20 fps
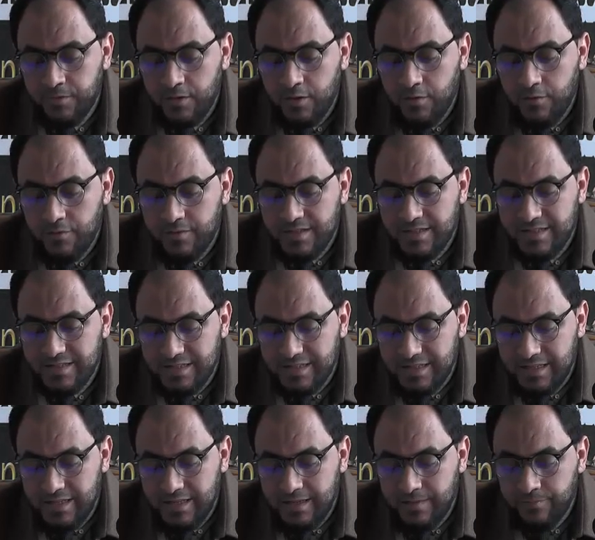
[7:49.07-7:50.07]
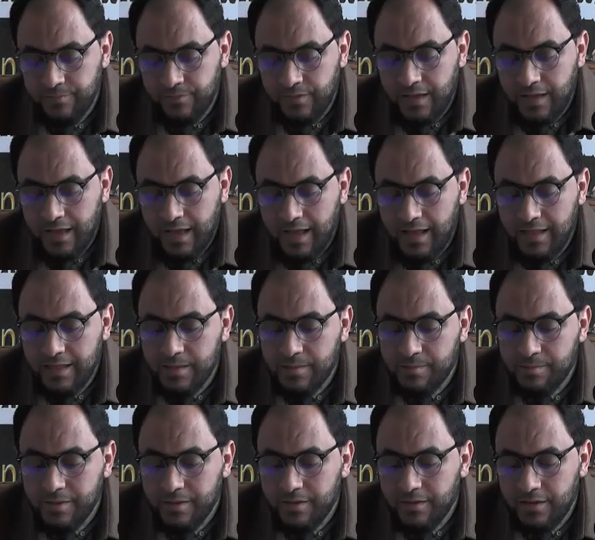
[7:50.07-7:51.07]
of the sea and the
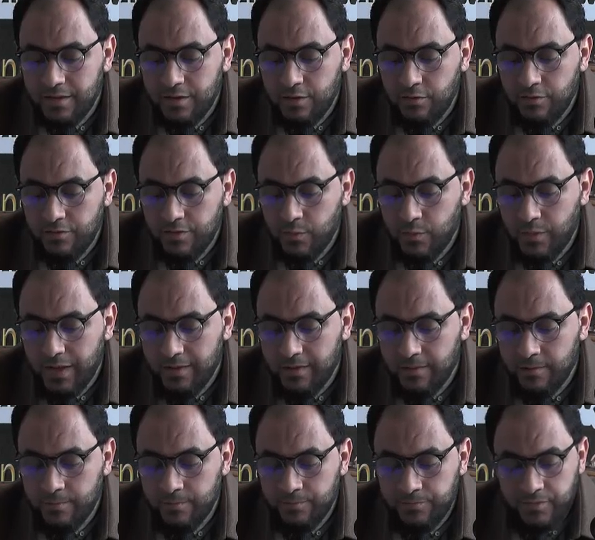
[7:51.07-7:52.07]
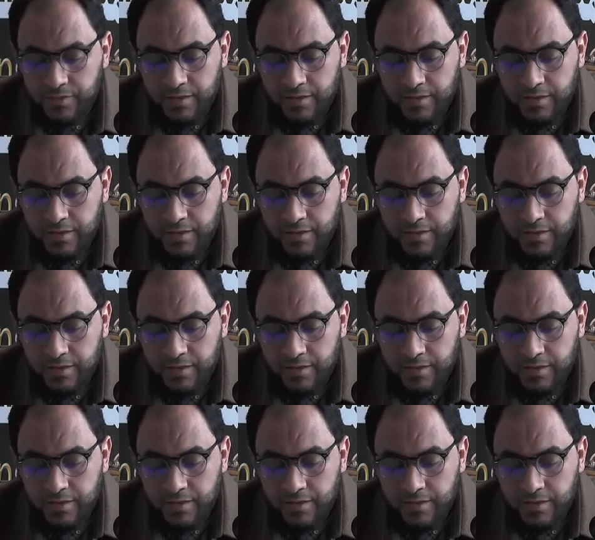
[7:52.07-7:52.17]
belly of the whale.